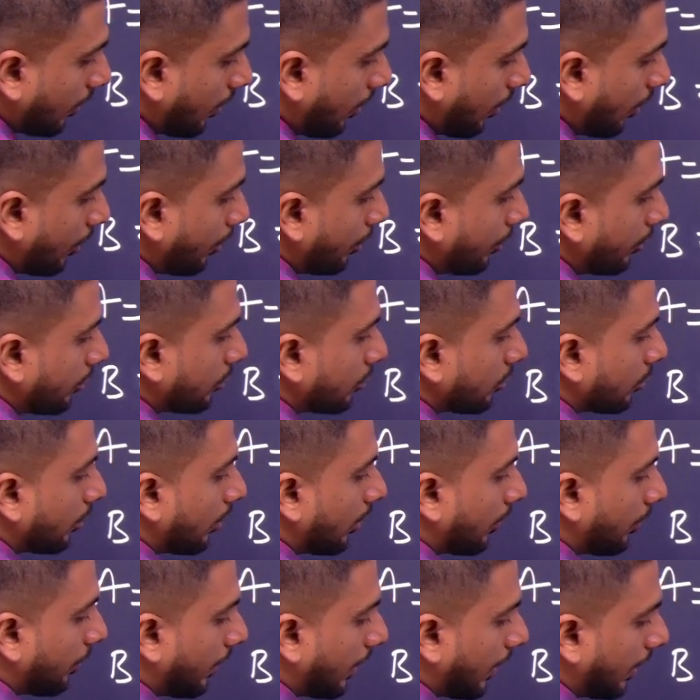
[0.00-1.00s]

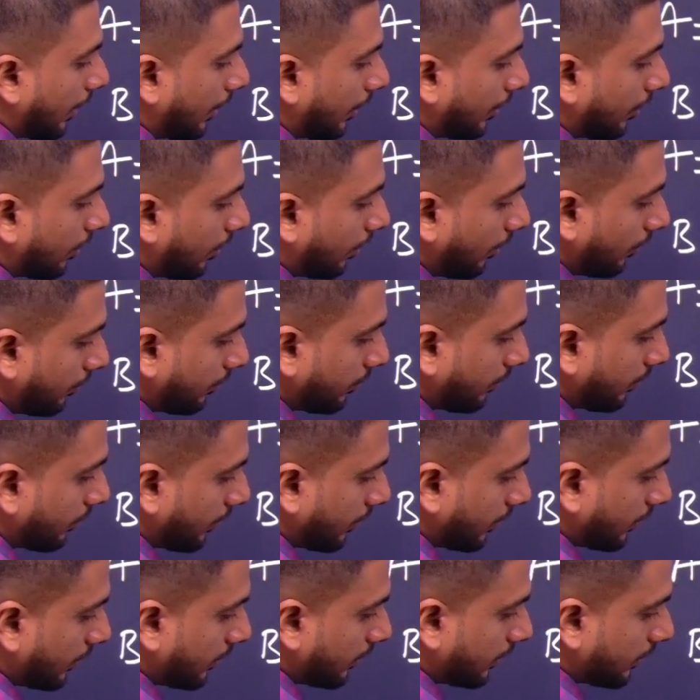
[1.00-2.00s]
also a part of
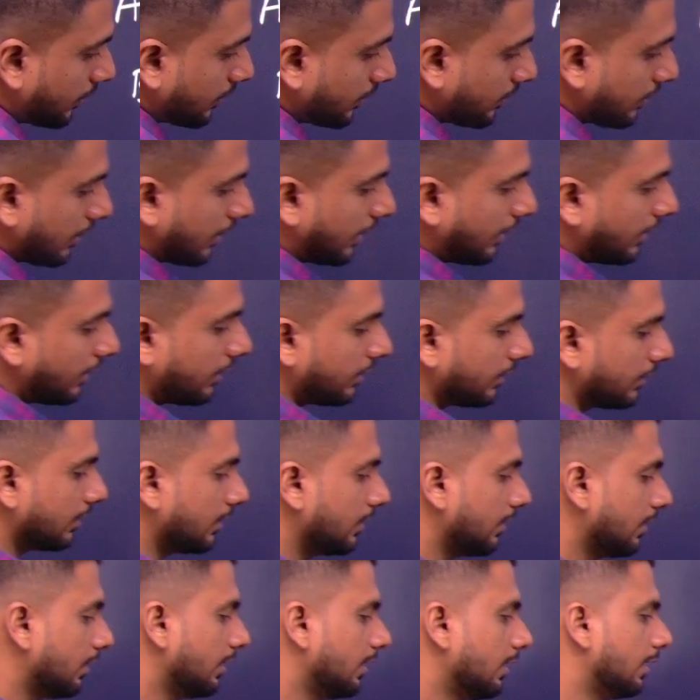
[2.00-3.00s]
set
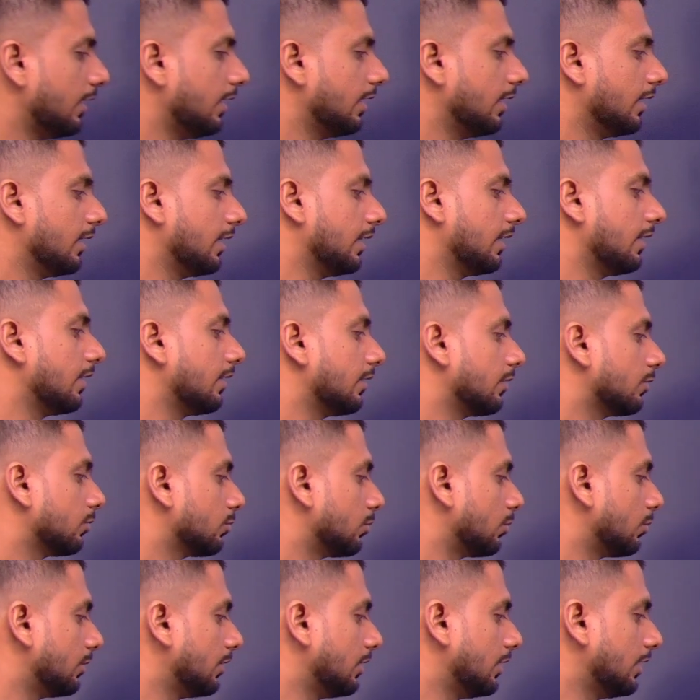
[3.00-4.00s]
A.
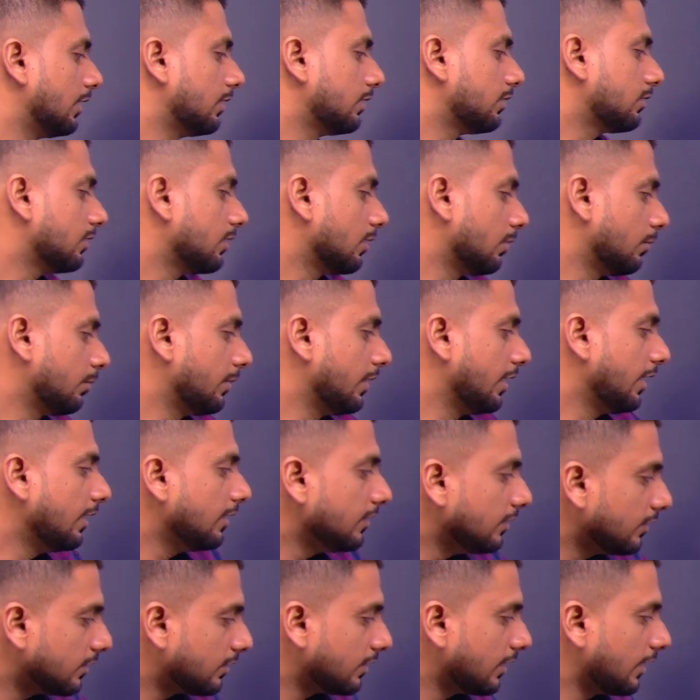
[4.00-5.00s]
So these come
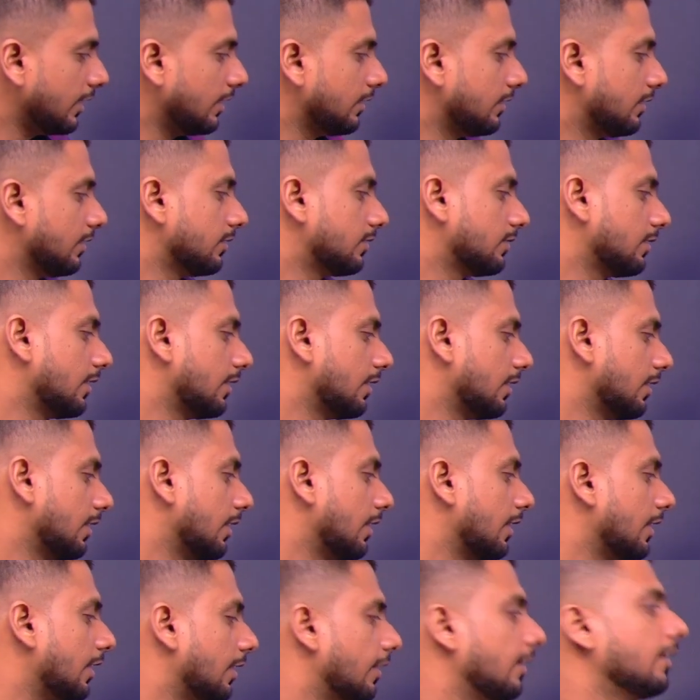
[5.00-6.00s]
inside the set
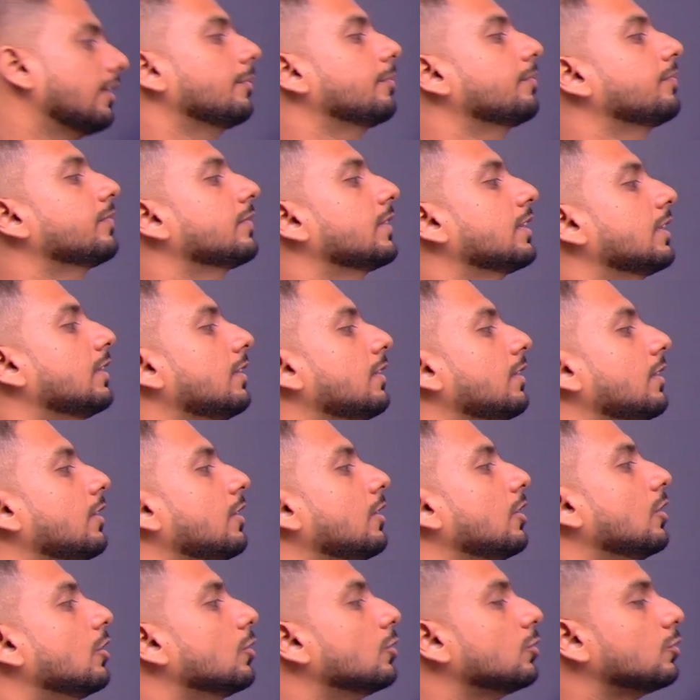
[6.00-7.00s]
A.
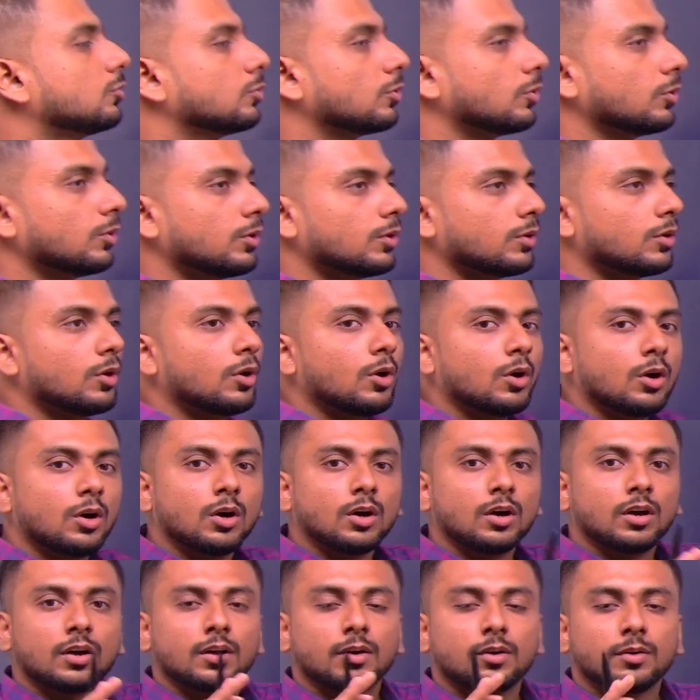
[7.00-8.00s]
So
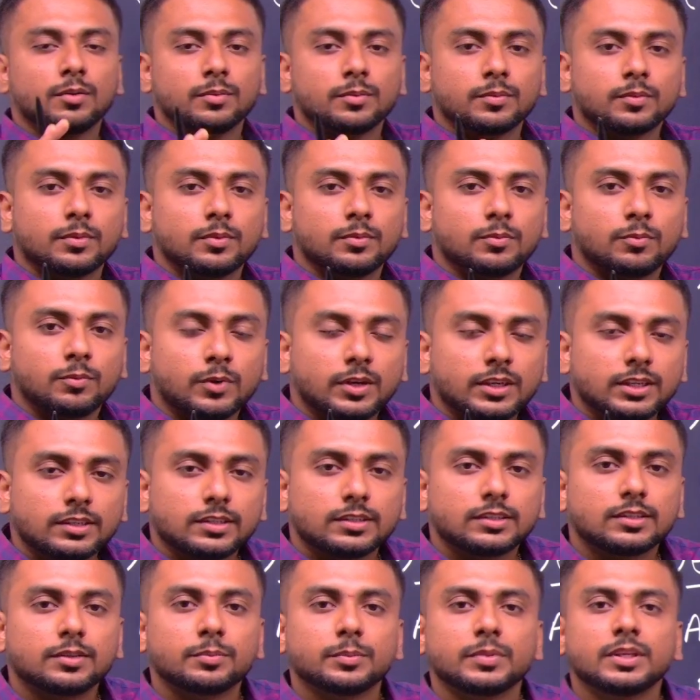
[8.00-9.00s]
what
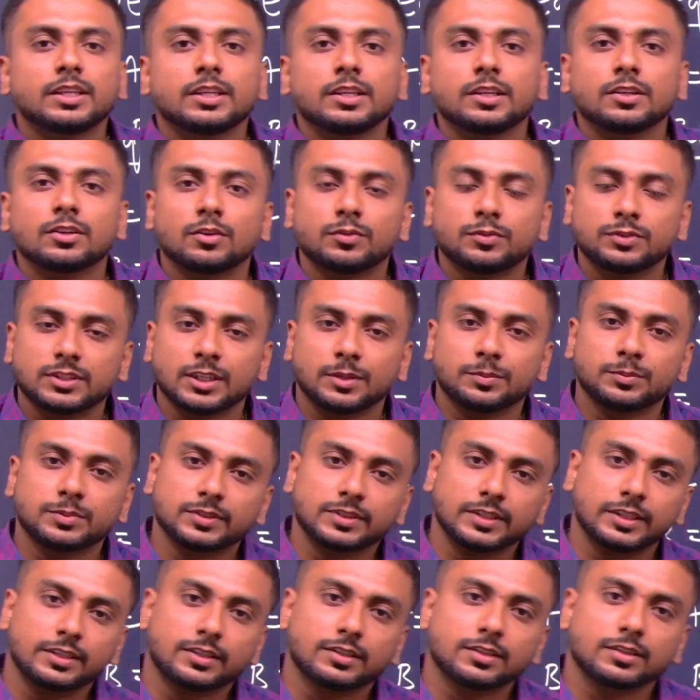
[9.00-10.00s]
the meaning of
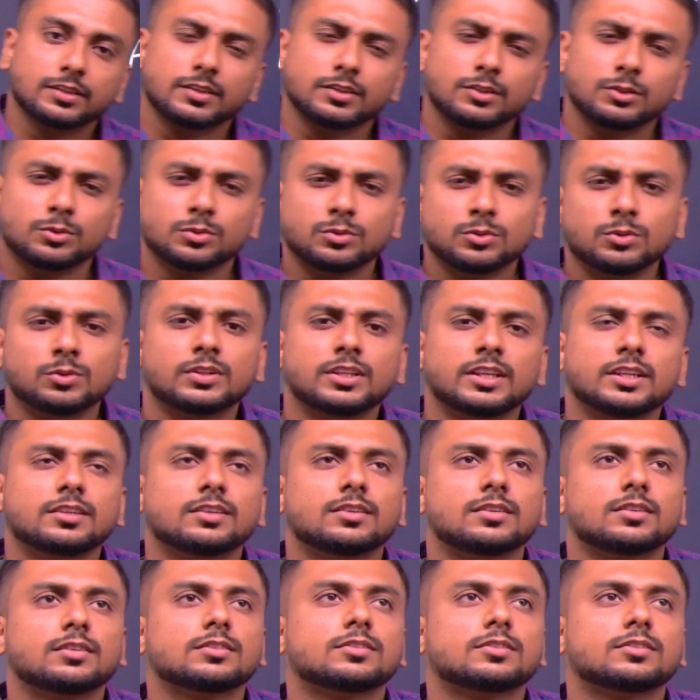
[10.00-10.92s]
subset? You know that